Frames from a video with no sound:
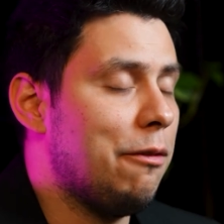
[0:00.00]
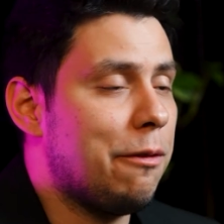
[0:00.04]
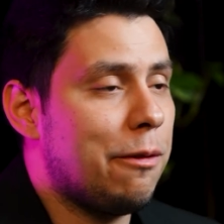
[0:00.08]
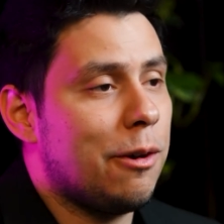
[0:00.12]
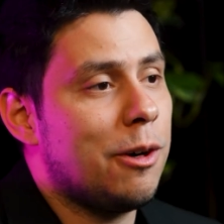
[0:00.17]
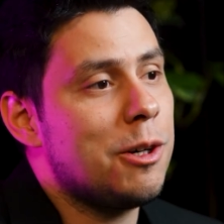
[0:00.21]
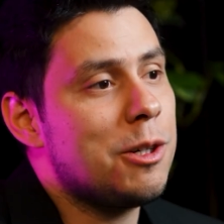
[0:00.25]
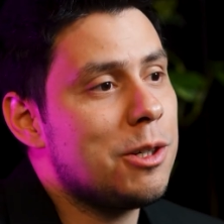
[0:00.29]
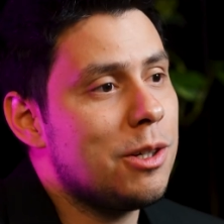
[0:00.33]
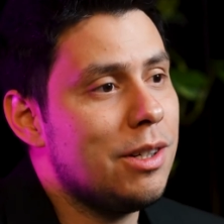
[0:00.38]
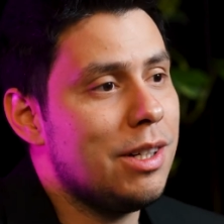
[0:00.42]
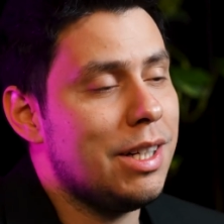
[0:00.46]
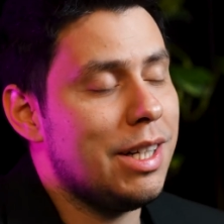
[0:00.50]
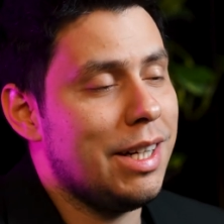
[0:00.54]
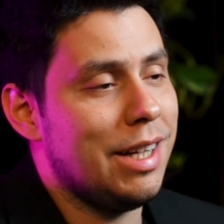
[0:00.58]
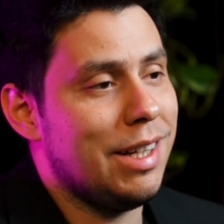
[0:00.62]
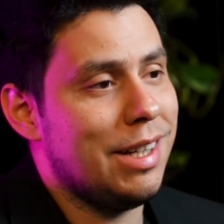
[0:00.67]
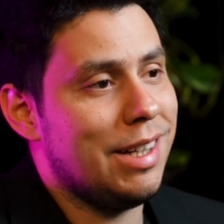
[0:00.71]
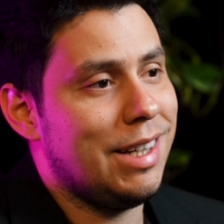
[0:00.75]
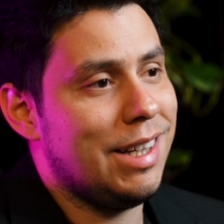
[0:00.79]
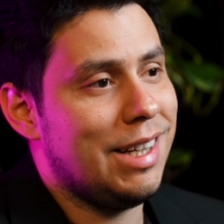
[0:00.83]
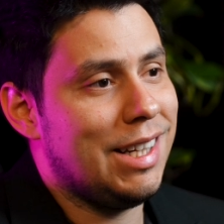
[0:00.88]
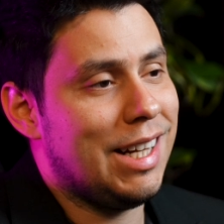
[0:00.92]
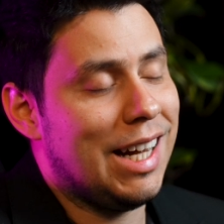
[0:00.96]

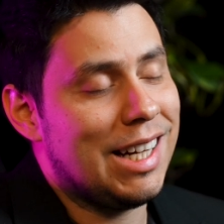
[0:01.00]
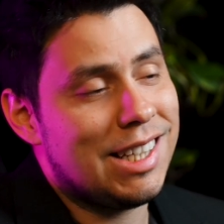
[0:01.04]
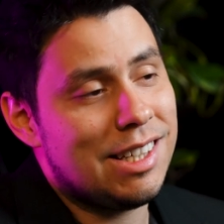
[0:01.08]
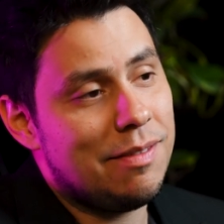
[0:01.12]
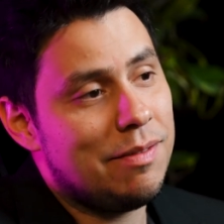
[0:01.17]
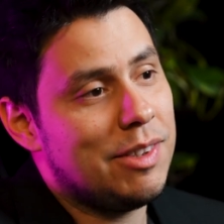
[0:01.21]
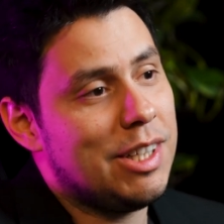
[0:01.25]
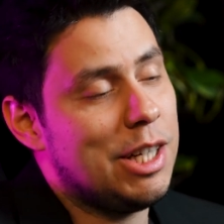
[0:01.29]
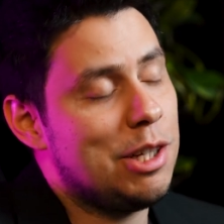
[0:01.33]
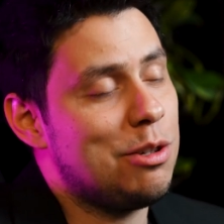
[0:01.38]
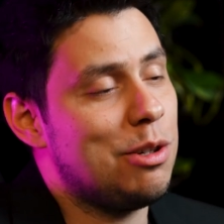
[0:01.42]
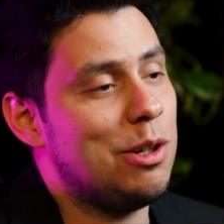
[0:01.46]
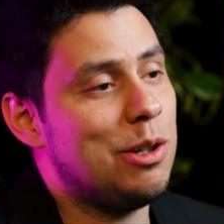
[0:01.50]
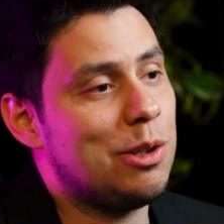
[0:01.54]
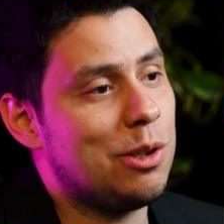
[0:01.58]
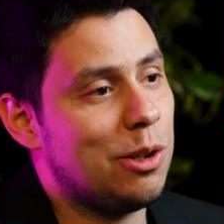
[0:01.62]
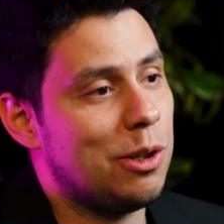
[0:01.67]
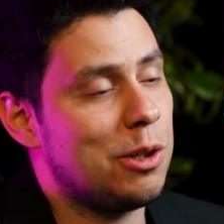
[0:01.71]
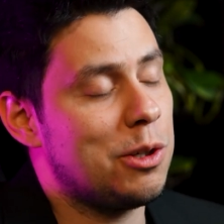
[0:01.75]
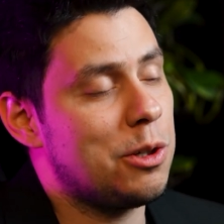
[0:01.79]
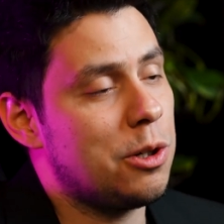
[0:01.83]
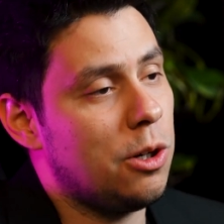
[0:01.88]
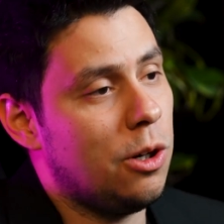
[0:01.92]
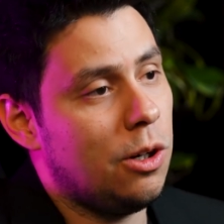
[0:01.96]
unfortunately, that temptation
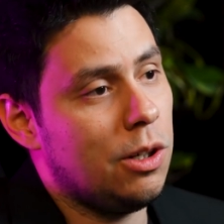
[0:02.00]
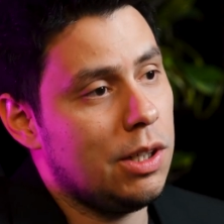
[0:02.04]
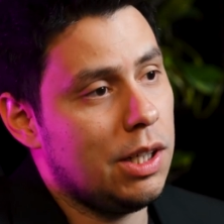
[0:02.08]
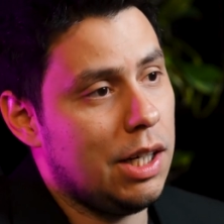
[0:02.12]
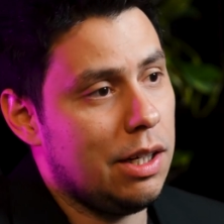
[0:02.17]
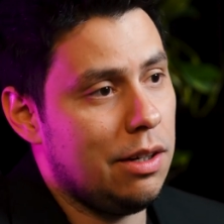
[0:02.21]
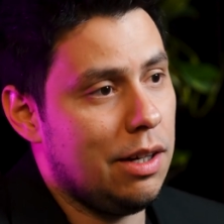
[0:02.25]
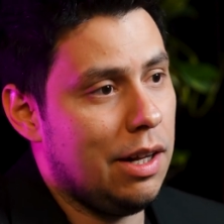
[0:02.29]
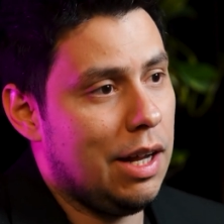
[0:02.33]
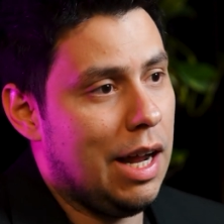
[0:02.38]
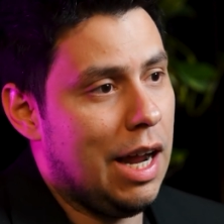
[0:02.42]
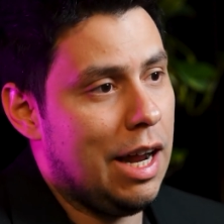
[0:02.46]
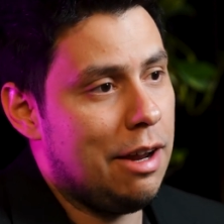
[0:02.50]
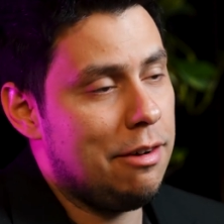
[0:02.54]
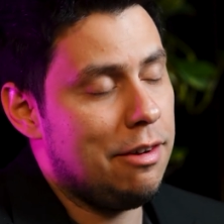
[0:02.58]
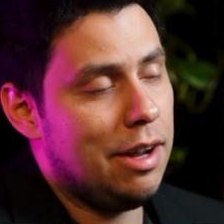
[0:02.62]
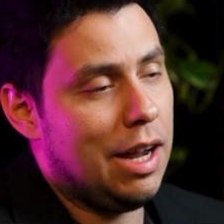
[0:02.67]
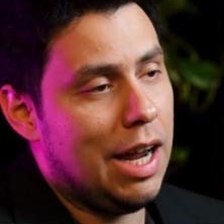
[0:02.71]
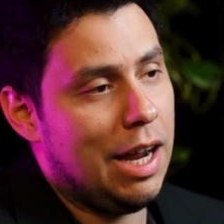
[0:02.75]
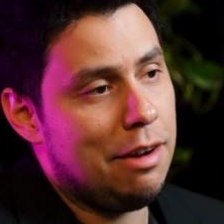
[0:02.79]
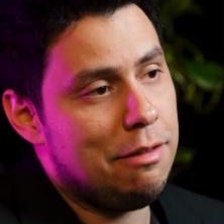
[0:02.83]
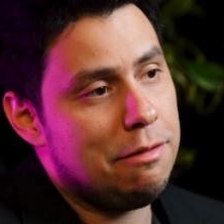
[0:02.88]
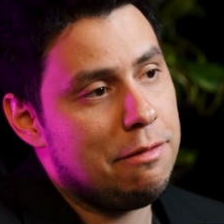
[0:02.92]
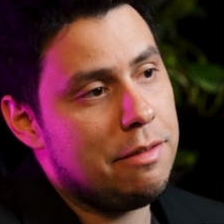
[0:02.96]
is so strong that
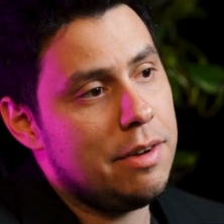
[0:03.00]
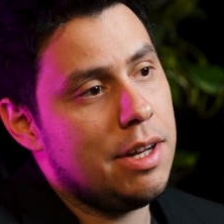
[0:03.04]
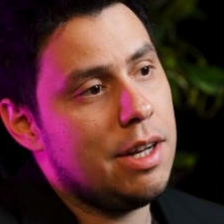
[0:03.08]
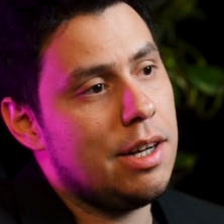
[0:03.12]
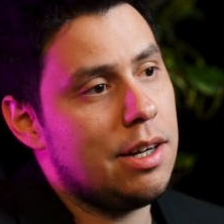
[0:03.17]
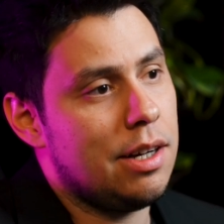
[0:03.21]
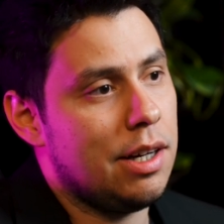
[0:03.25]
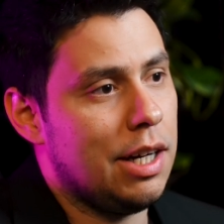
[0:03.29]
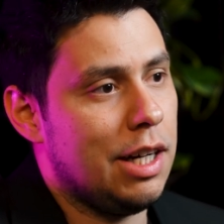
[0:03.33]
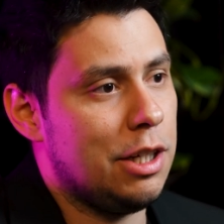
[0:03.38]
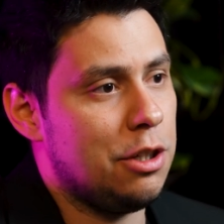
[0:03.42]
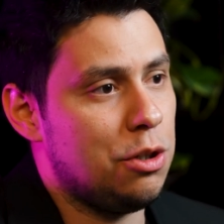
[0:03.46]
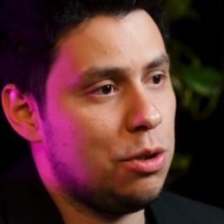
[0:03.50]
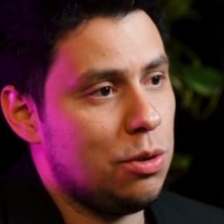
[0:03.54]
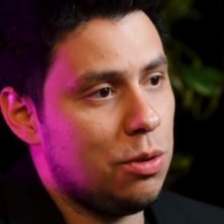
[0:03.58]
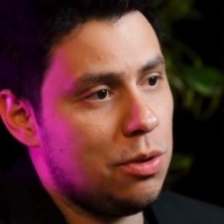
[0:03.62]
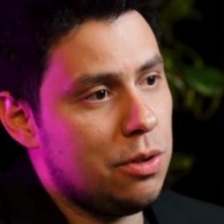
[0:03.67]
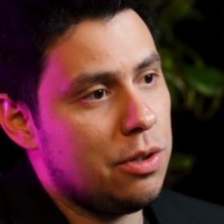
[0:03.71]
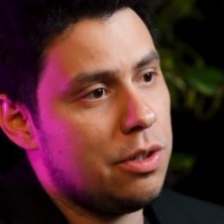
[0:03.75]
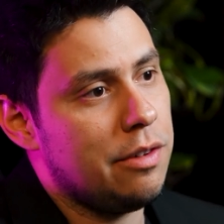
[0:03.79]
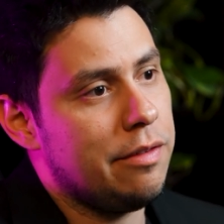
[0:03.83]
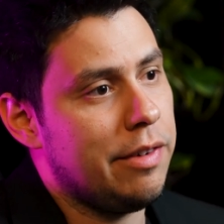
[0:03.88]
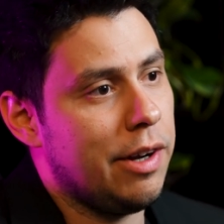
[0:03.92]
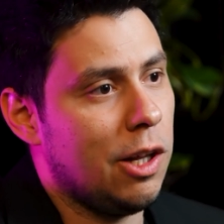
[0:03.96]
I, I fear that
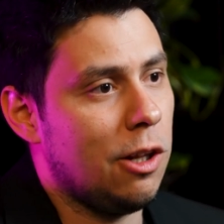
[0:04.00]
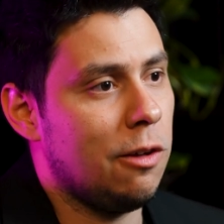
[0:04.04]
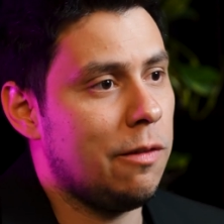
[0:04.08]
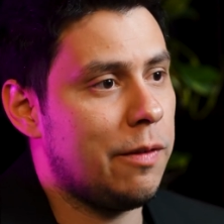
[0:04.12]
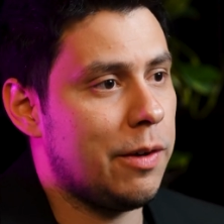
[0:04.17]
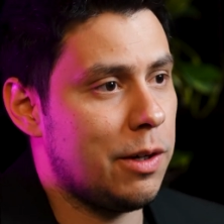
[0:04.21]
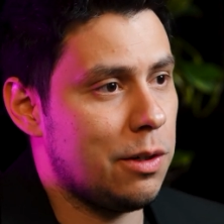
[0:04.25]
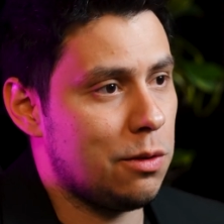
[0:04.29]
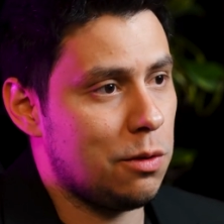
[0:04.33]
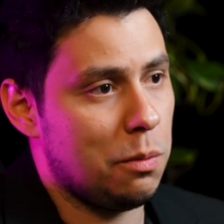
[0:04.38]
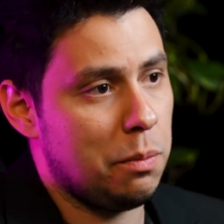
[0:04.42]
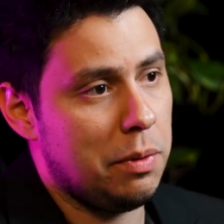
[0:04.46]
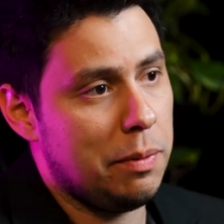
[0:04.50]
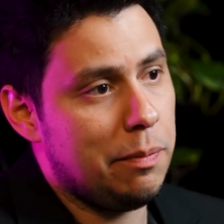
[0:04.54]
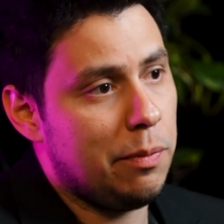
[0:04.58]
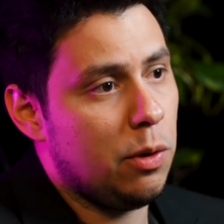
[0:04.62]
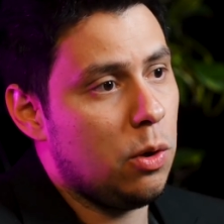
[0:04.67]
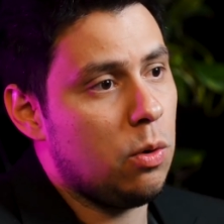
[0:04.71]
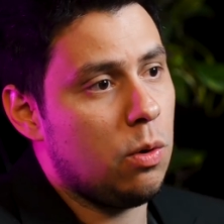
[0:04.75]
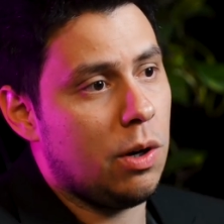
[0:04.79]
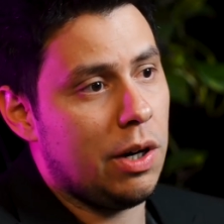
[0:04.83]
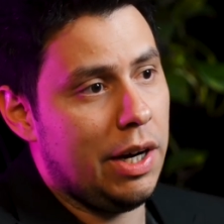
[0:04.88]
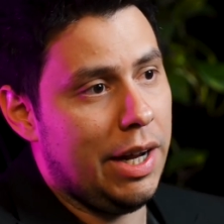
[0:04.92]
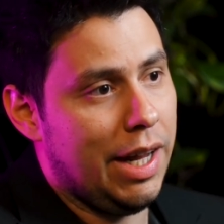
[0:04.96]
junior developers or
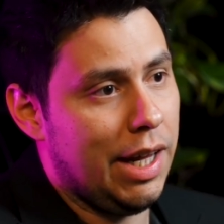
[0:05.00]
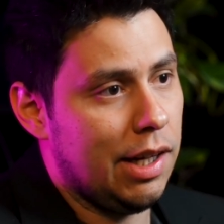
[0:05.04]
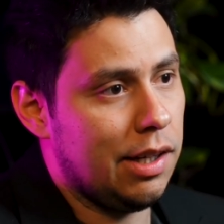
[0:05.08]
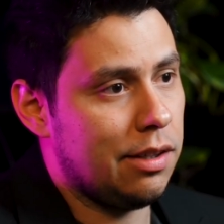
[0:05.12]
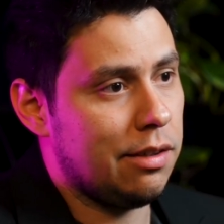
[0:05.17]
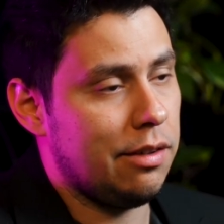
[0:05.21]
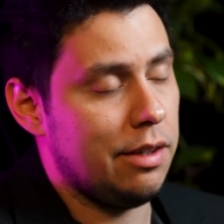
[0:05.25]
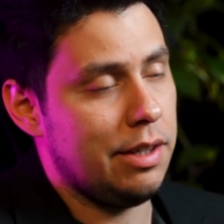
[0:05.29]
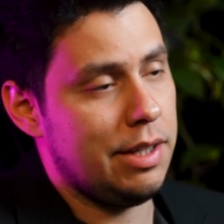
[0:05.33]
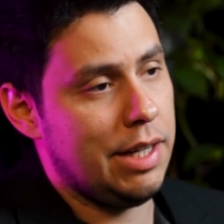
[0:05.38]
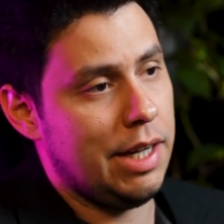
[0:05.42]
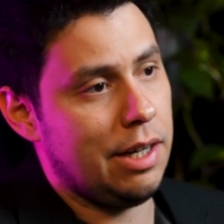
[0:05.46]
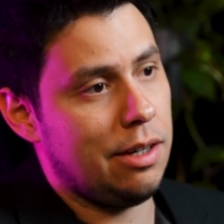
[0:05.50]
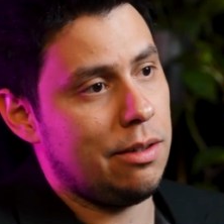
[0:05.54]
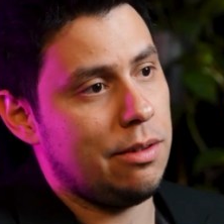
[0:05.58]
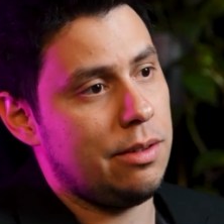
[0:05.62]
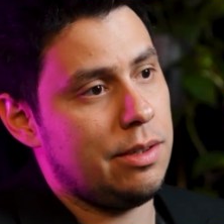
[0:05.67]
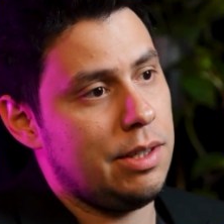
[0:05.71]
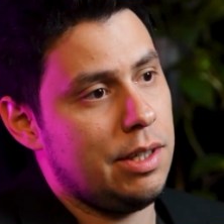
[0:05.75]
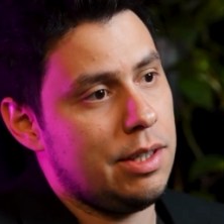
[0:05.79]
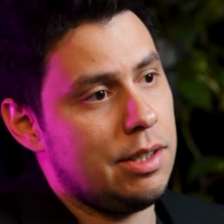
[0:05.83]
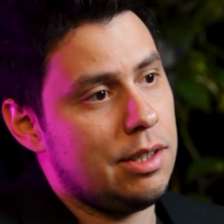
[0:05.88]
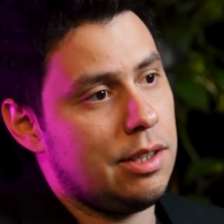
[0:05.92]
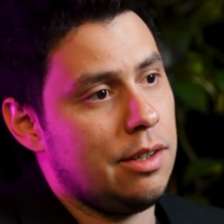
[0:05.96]
people who are entering the
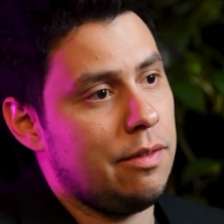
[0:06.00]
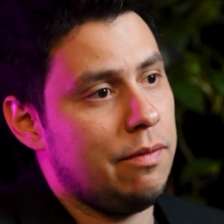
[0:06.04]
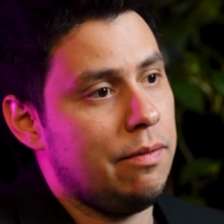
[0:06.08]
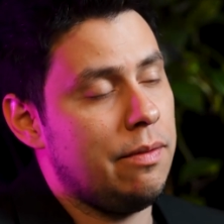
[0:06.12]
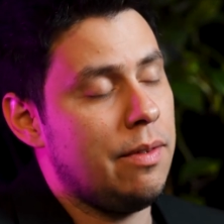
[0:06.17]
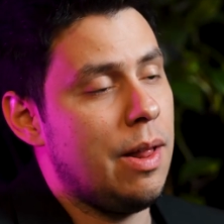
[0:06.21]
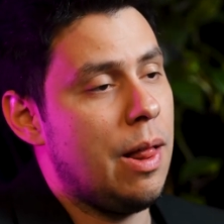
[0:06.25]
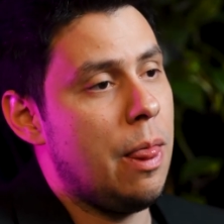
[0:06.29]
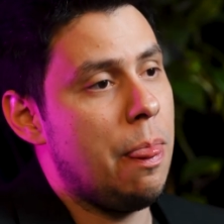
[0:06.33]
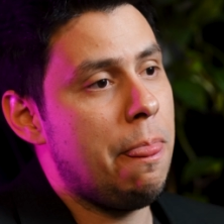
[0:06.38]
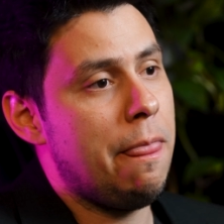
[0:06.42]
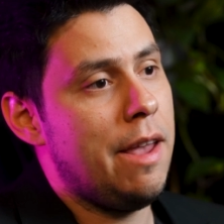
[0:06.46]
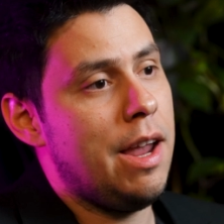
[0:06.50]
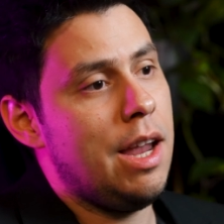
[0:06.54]
ecosystem